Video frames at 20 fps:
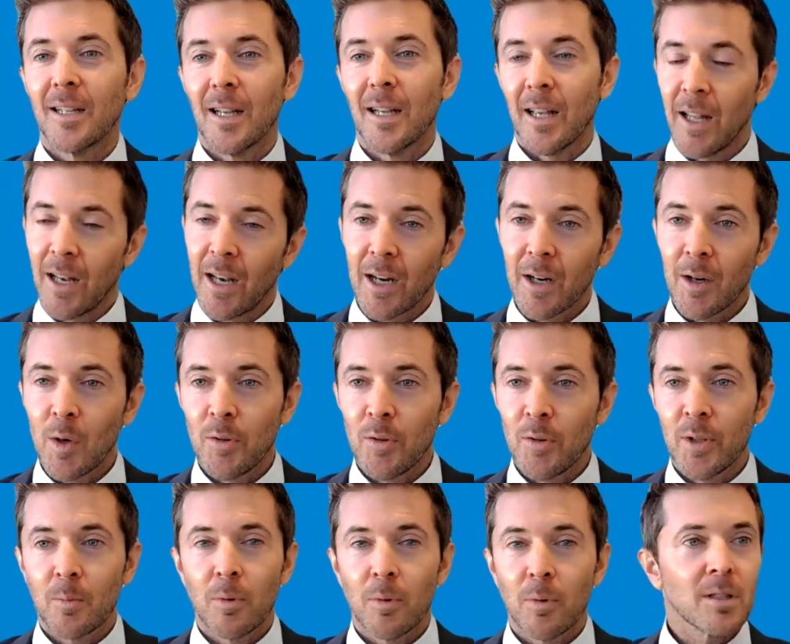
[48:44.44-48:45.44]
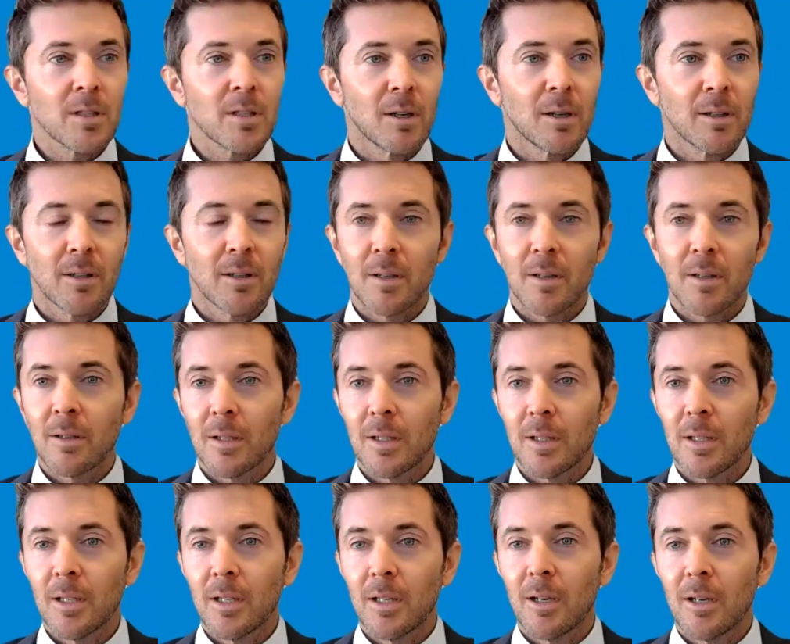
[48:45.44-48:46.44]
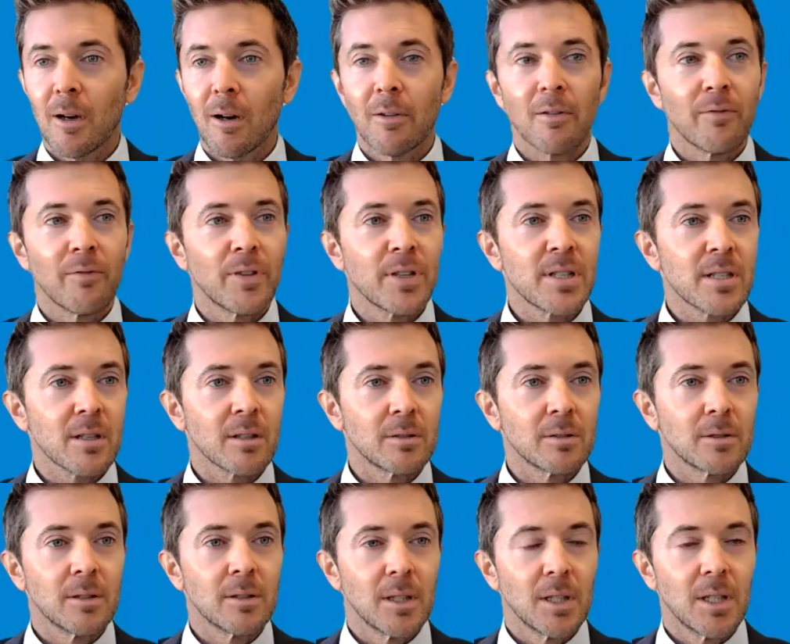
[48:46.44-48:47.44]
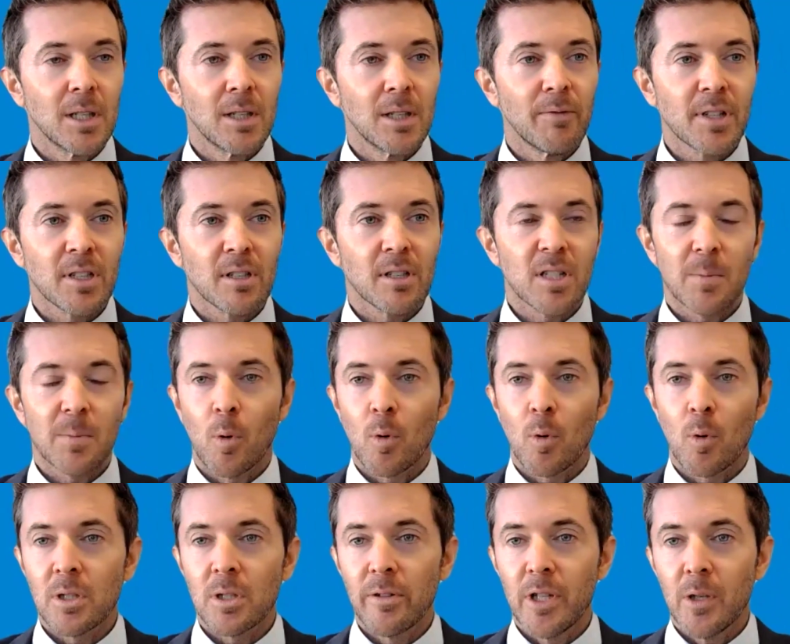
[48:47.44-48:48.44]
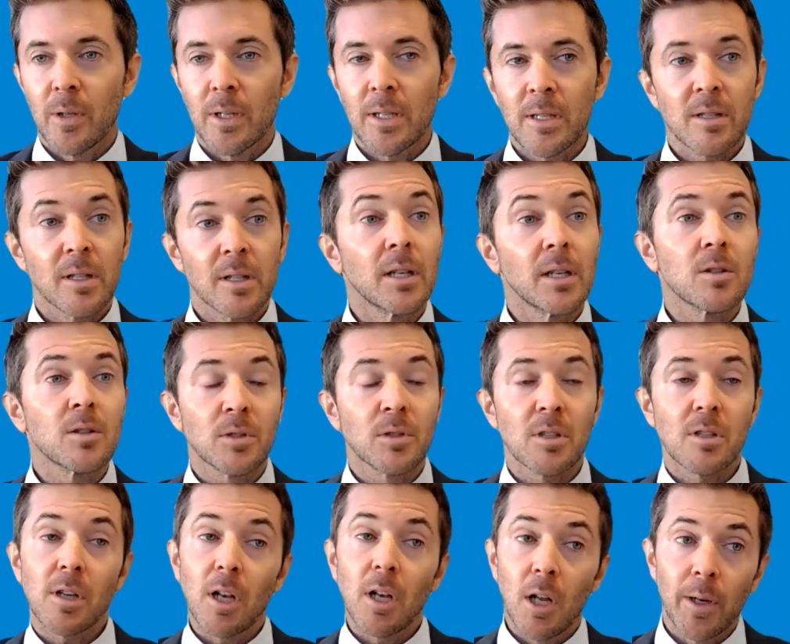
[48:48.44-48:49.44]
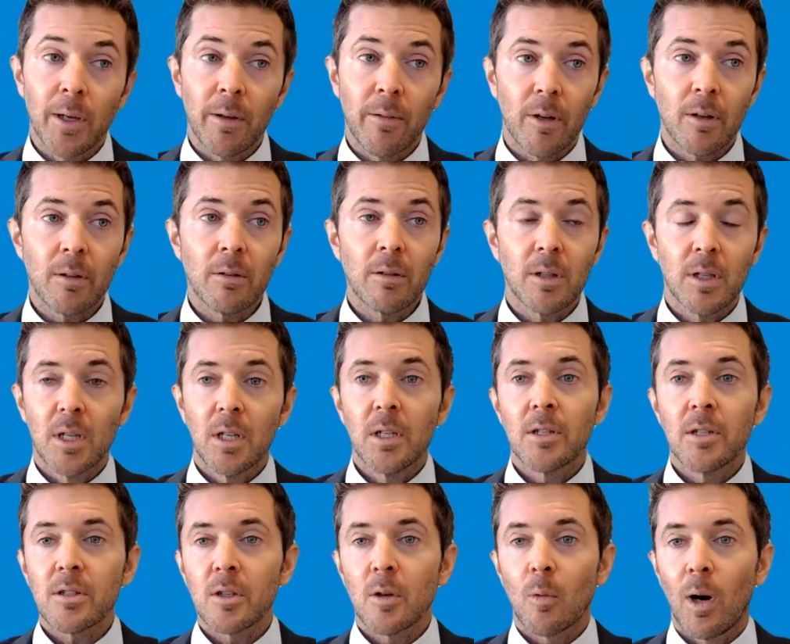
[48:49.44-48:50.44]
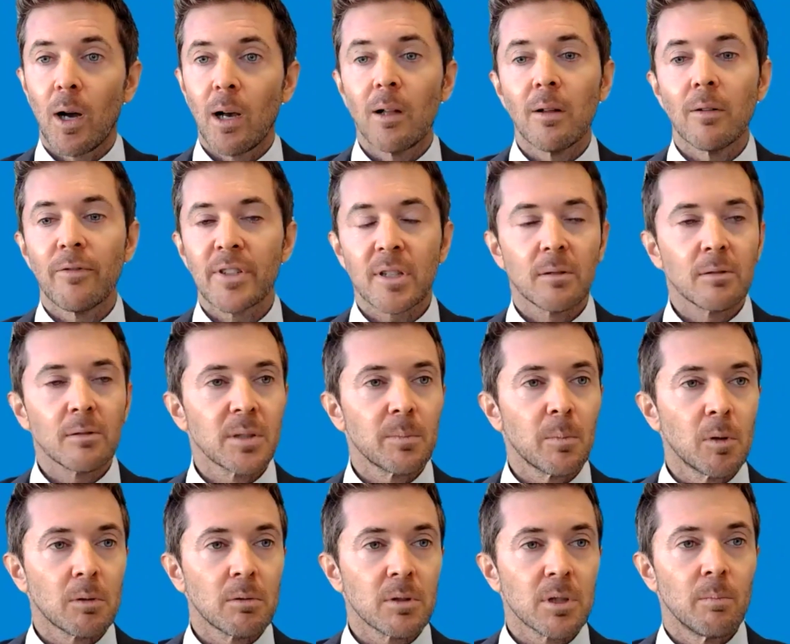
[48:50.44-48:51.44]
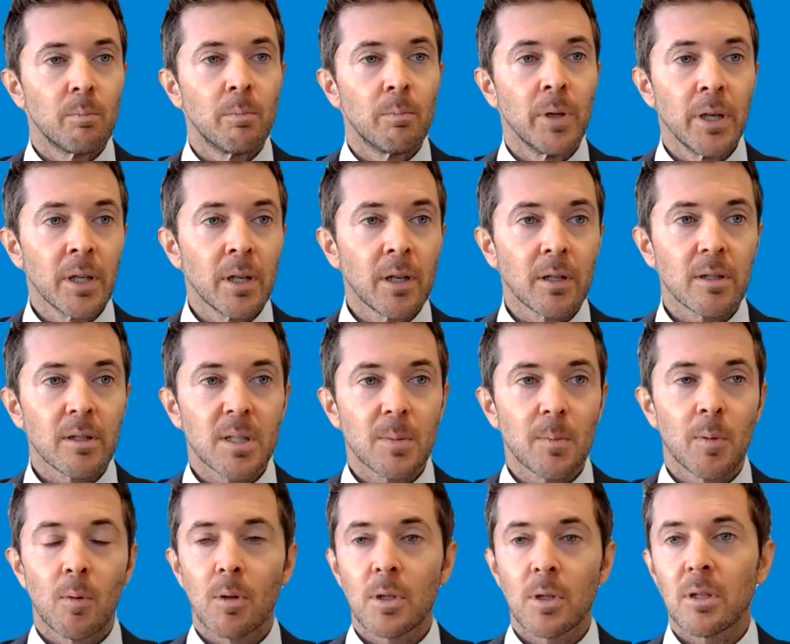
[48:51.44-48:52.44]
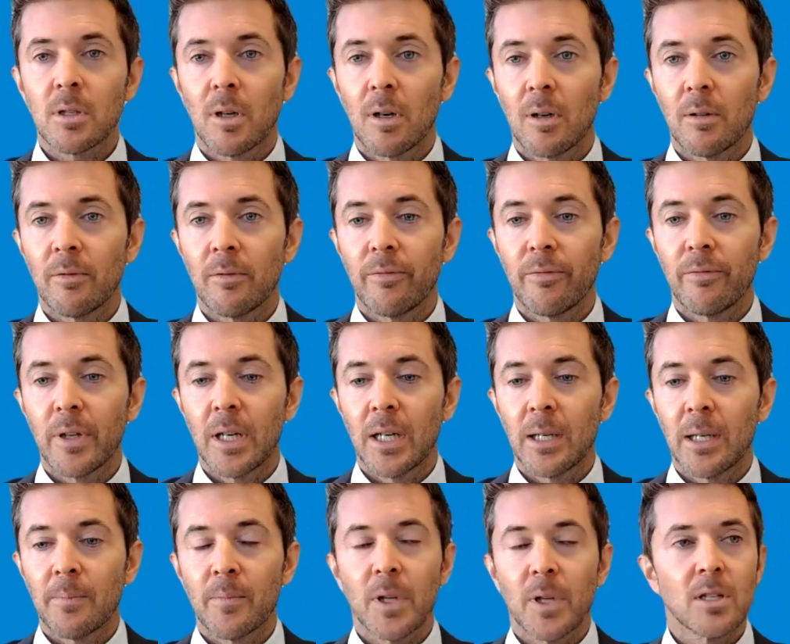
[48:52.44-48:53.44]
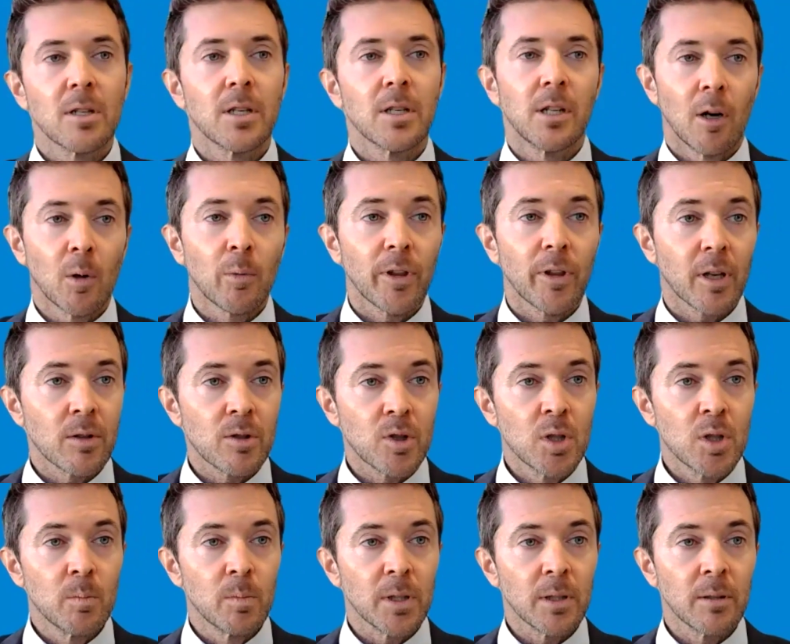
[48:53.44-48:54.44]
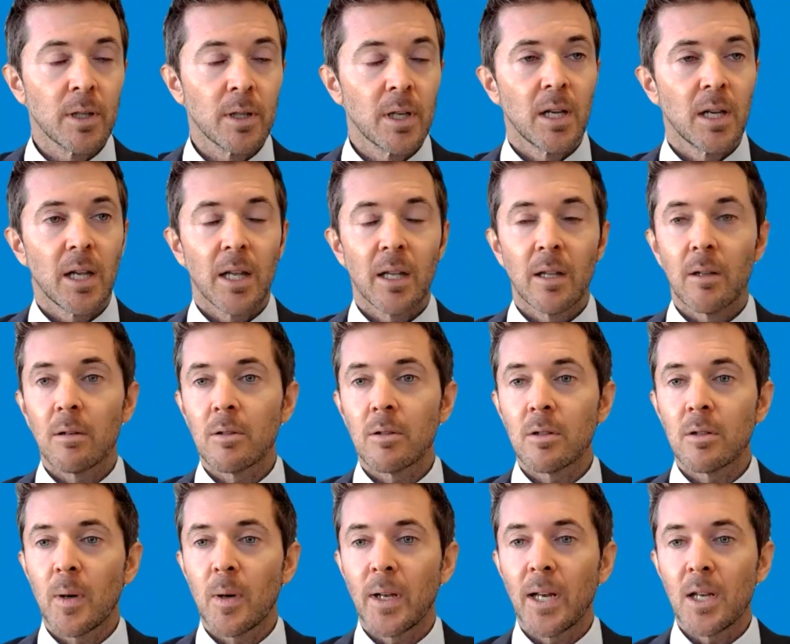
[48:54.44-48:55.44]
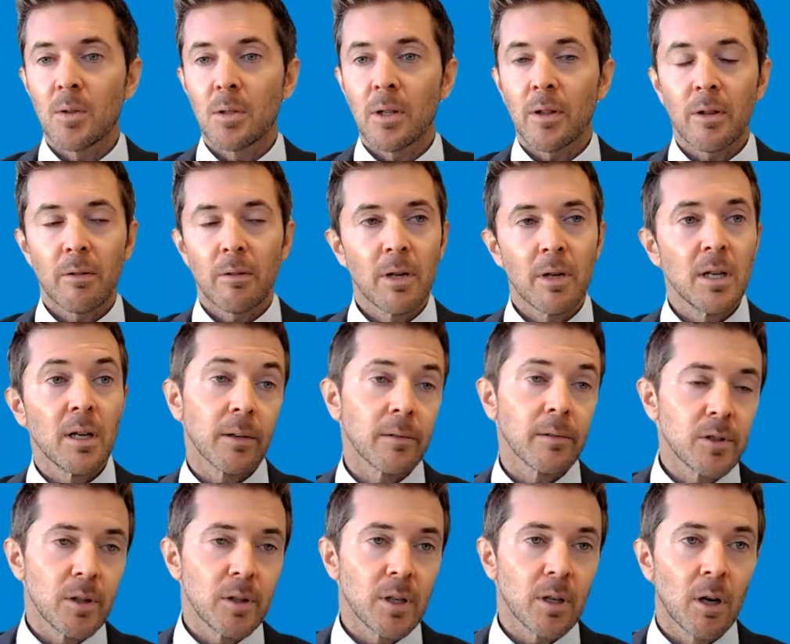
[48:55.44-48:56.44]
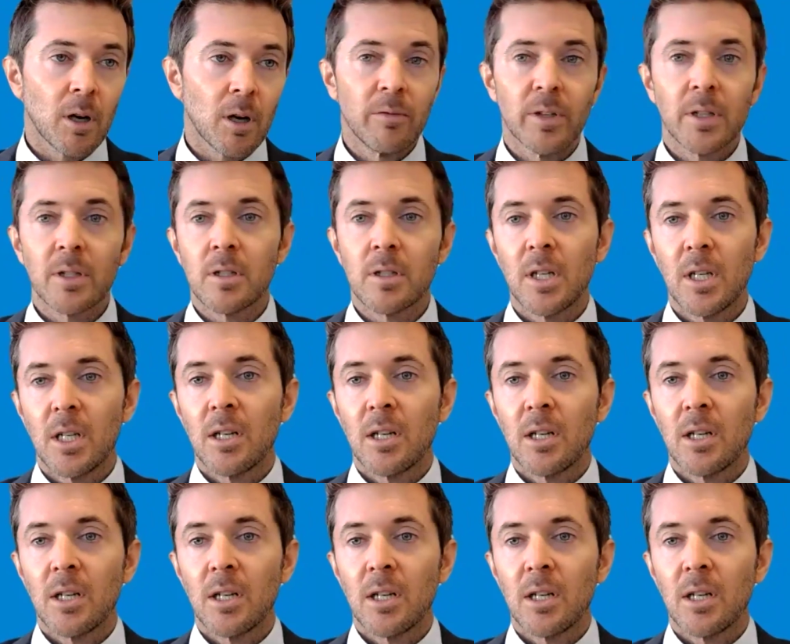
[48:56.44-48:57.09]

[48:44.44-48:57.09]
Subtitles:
And I agree with your point on fiscal support in the US. It is also slowing though. So while fiscal support was a big support of, along with the consumer in 2023 and during COVID,